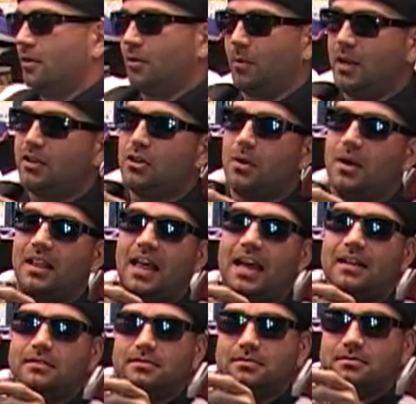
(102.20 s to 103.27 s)
We do
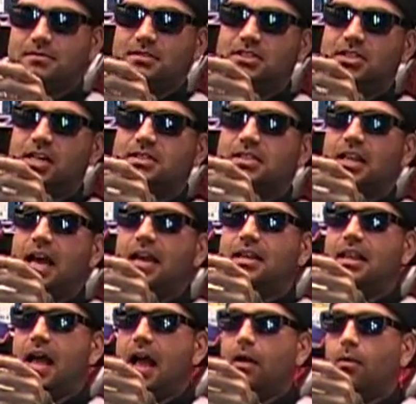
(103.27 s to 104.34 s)
it just
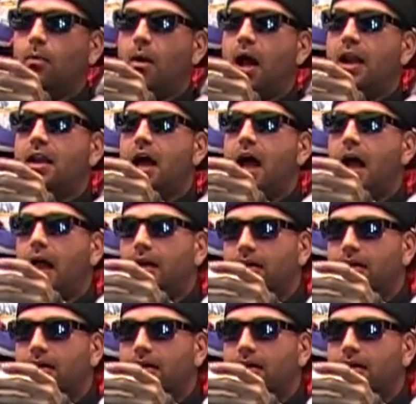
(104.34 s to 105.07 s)
like that. Why not?